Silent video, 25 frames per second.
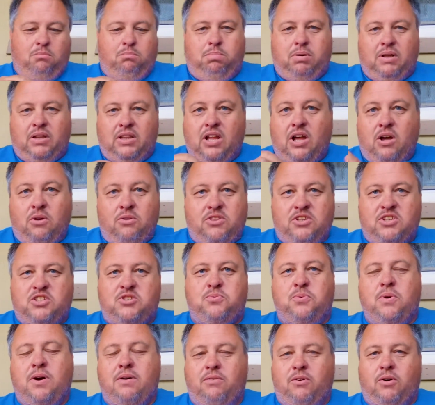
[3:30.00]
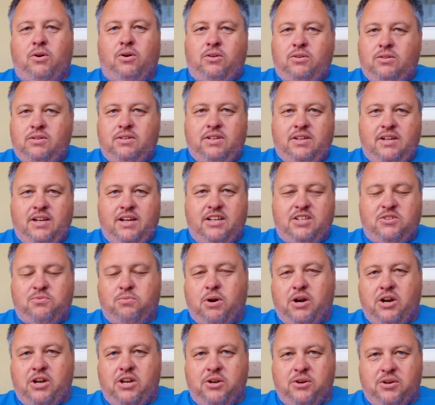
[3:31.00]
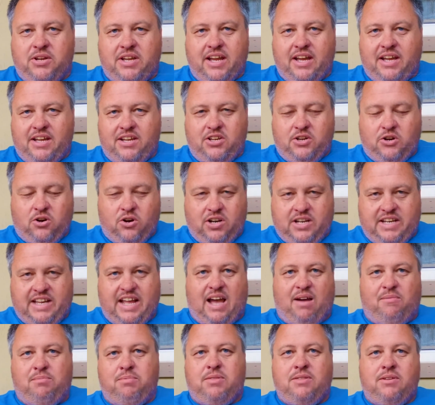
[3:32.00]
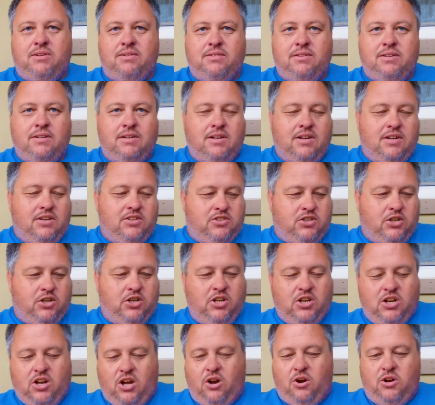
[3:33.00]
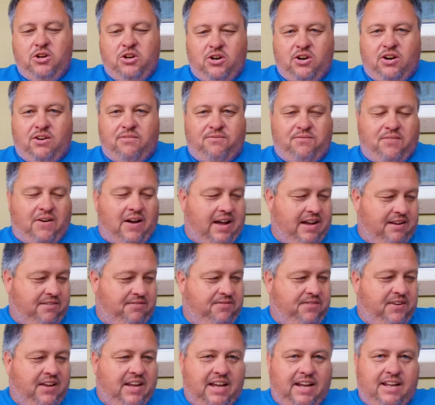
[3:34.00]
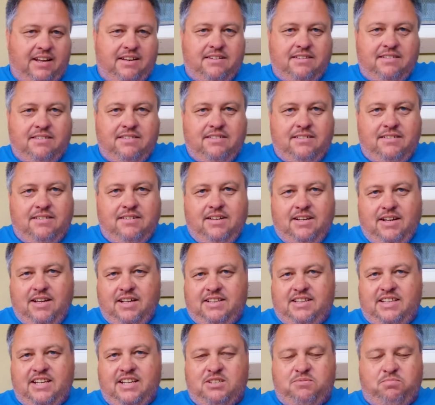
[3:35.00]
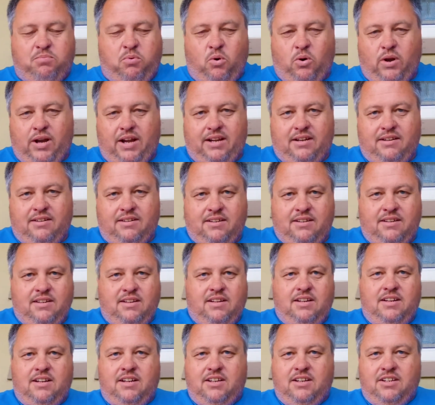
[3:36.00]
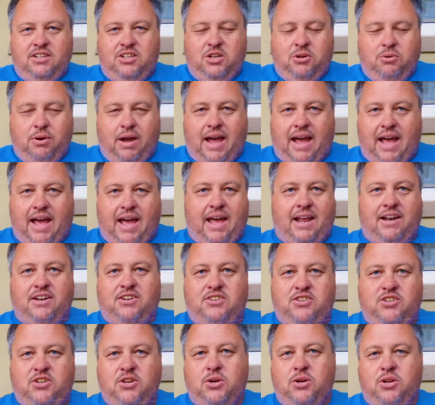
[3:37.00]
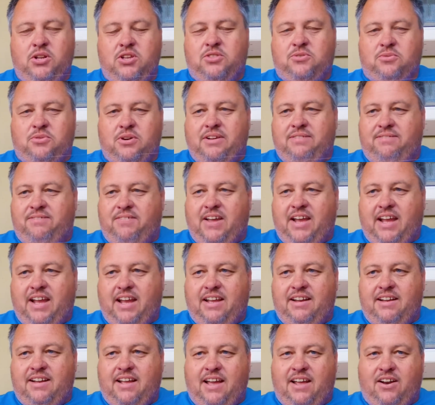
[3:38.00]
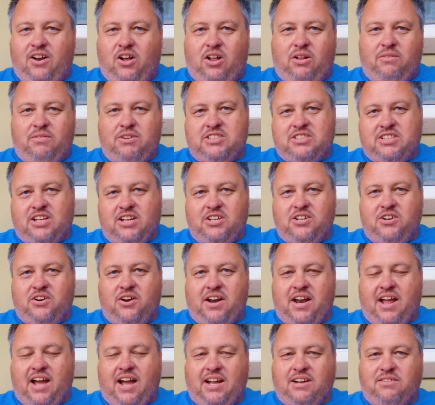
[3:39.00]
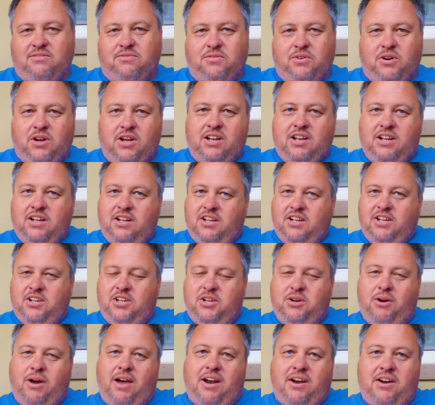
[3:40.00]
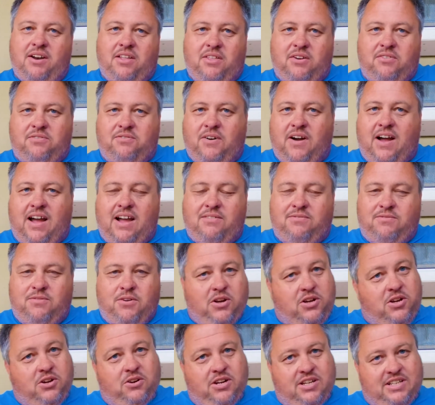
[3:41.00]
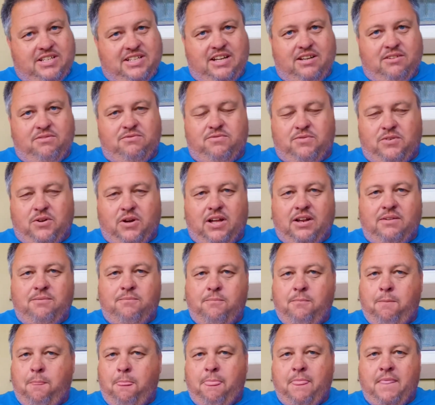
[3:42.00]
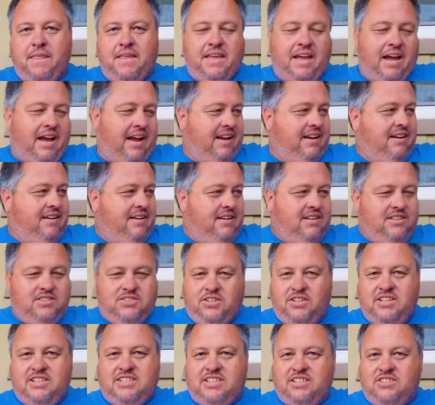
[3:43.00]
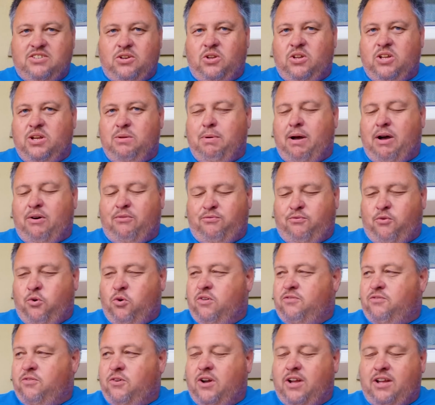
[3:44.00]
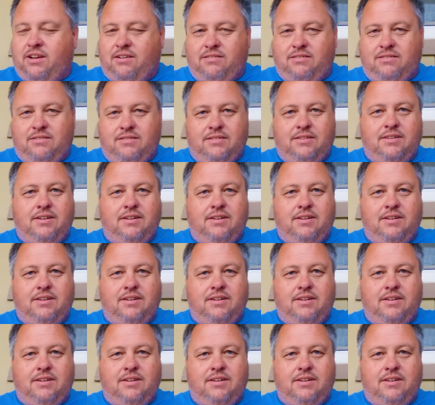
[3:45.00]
Below the swivel is where you get your depth. So you know you're at 5 feet. At this point, you add 2 to 3 feet, and all of a sudden you're at 9 foot. You add another 5 foot, you're at 10 foot. Okay? So this is only about 4 foot